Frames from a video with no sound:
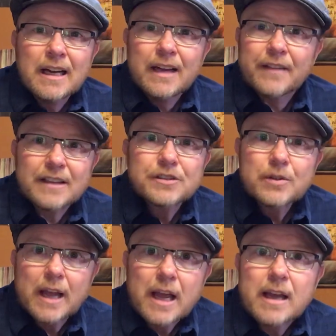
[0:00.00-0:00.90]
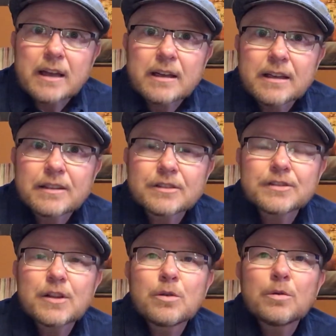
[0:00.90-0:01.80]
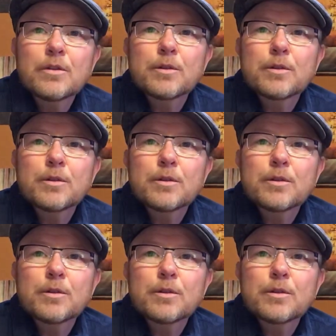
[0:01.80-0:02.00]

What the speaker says: that's okay. And so